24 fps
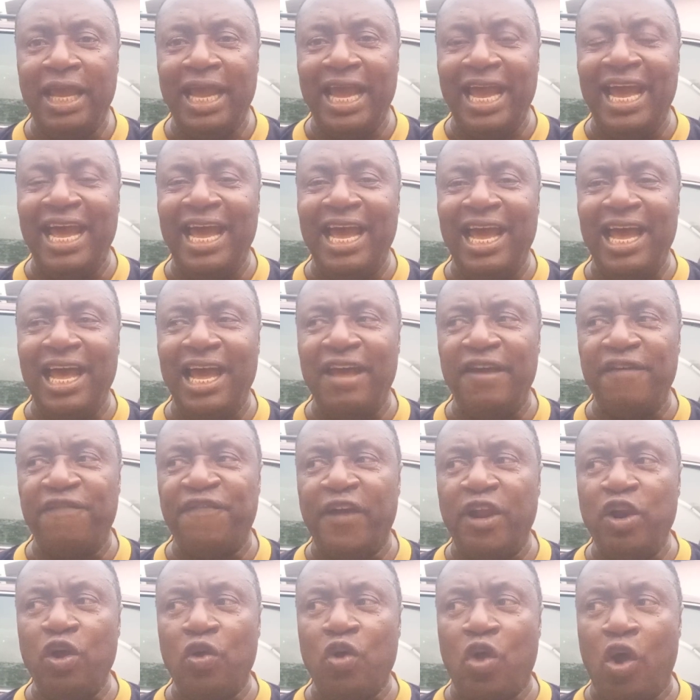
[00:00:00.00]
Uh,
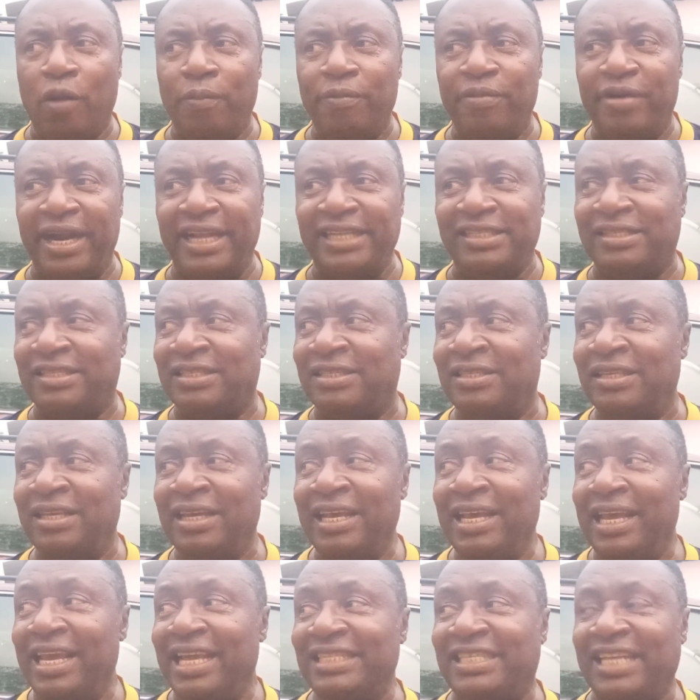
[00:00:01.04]
fellow comrades,
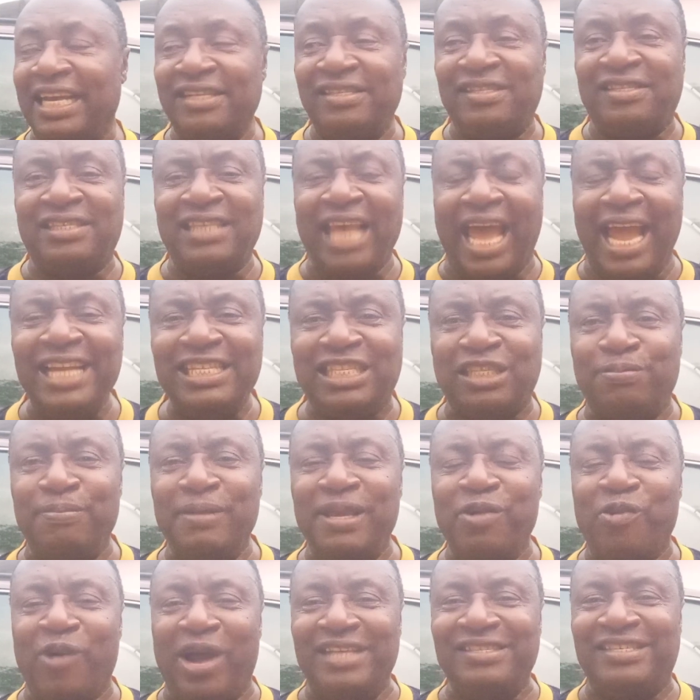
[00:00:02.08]
it excites
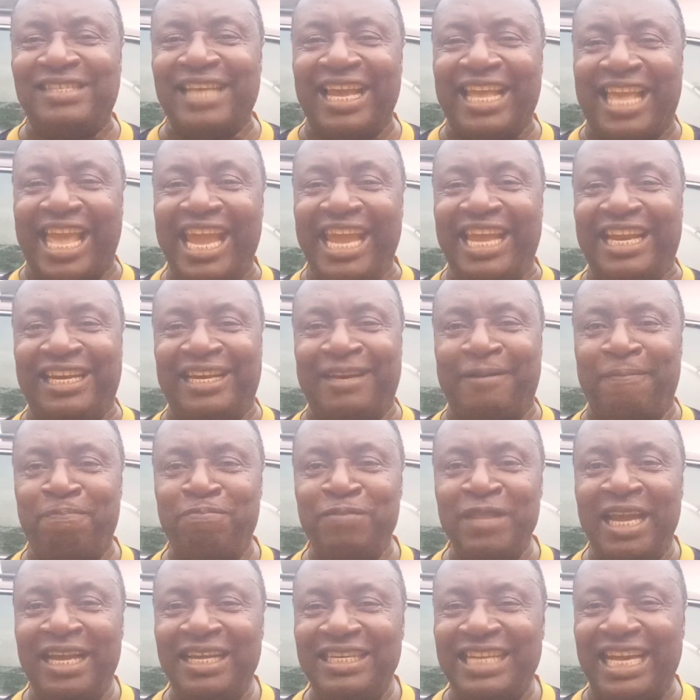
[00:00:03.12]
me once again
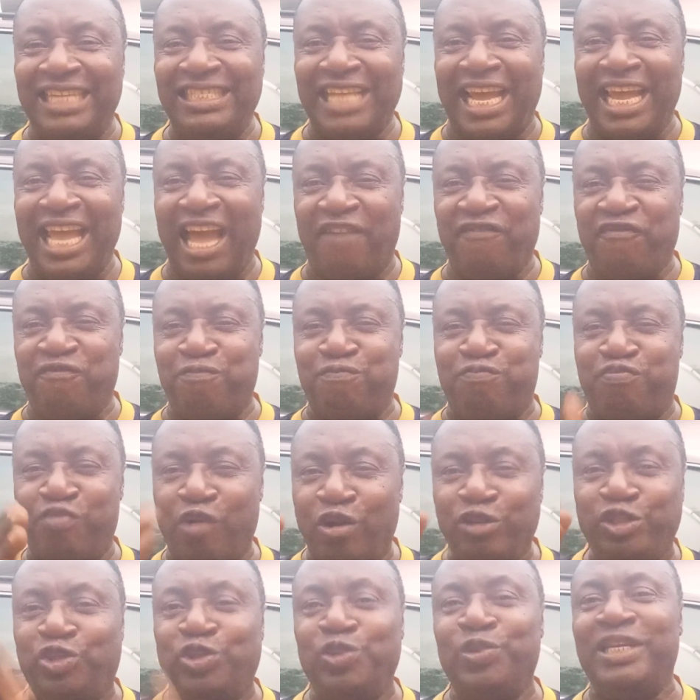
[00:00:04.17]
that I have
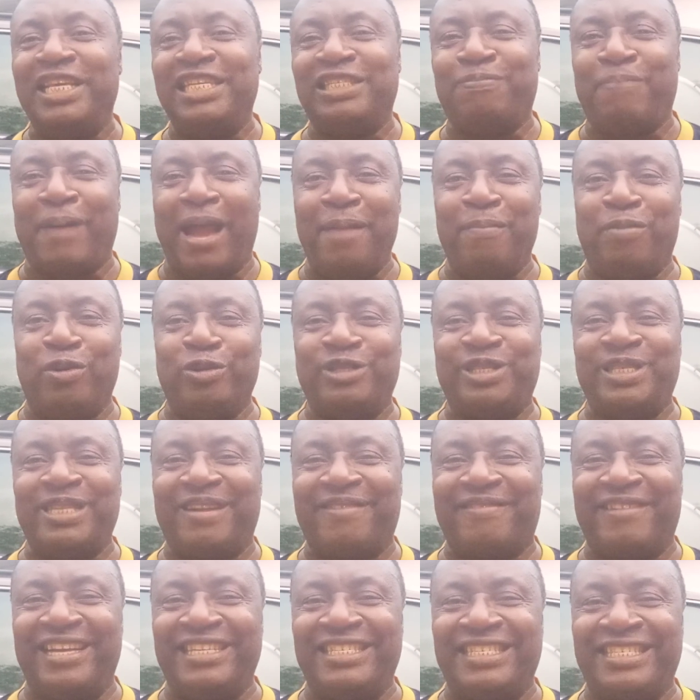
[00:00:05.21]
brought you this Bible
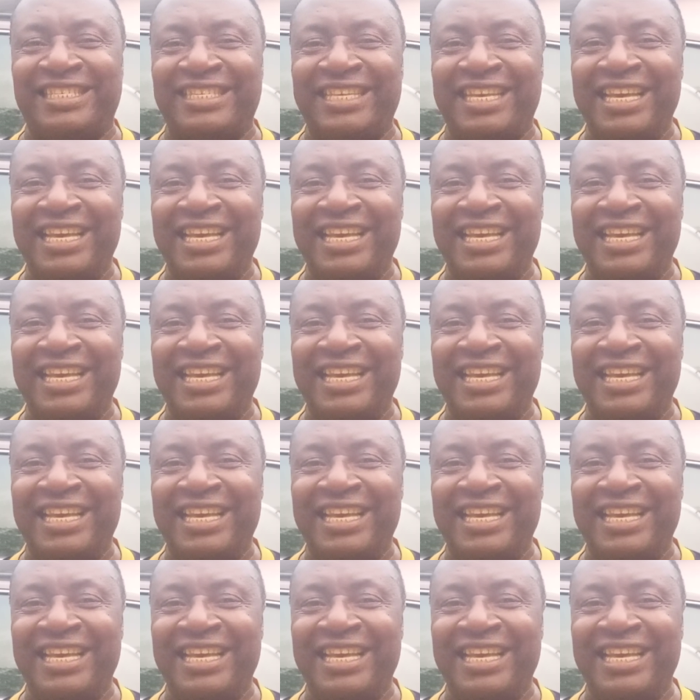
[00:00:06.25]
secret.